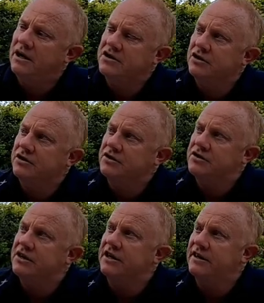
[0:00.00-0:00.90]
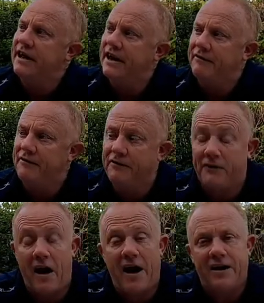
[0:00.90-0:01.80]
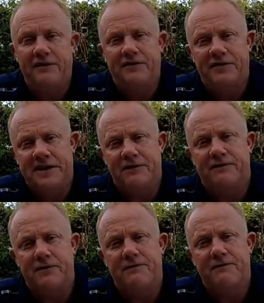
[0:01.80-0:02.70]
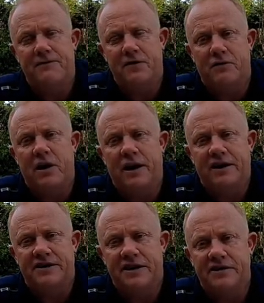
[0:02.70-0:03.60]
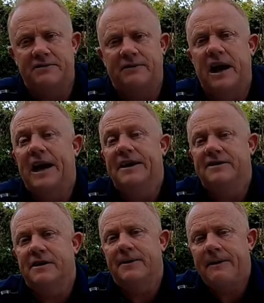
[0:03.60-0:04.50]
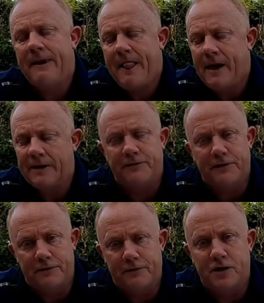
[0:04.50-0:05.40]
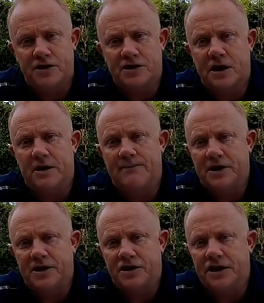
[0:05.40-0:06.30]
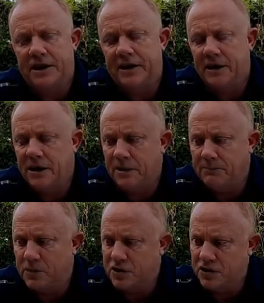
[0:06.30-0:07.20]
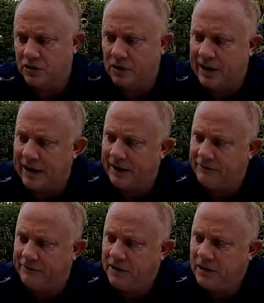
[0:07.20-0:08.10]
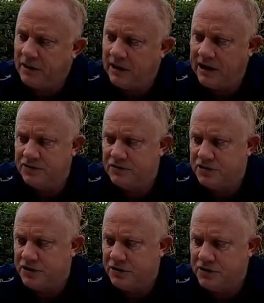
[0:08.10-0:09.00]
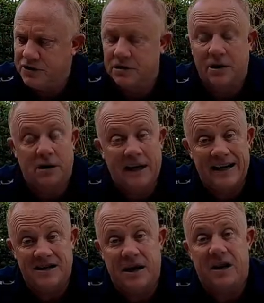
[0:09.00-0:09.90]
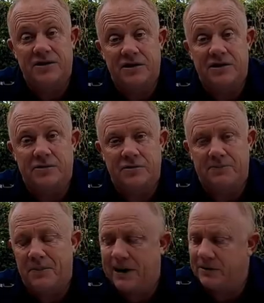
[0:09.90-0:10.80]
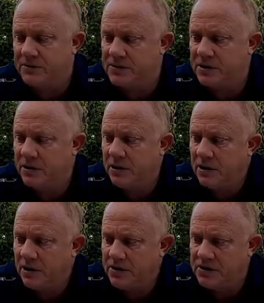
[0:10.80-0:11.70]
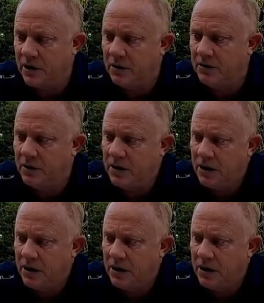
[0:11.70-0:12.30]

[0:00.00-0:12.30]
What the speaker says: as you can see there, five different varieties of laser. And for the first time this year, Bushnell have introduced a laser under £200. So